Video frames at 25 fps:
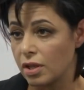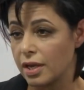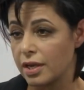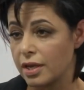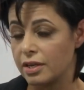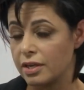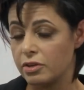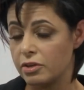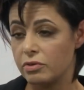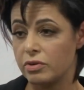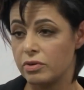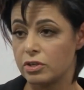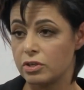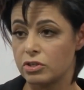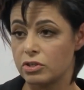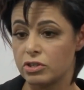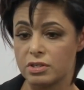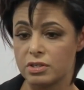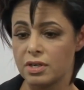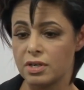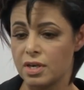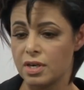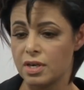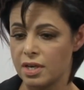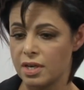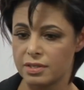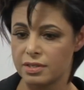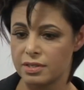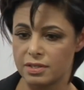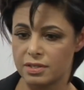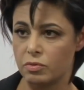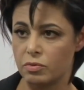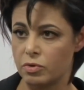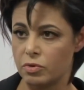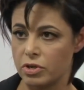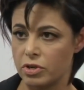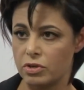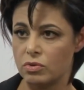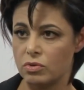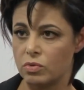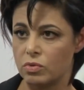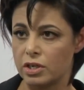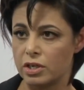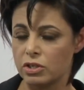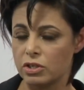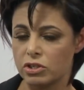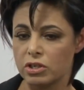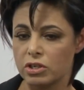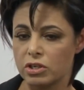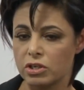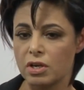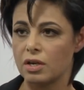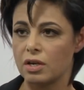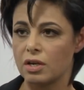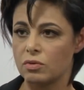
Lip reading: And you can just say what you wish,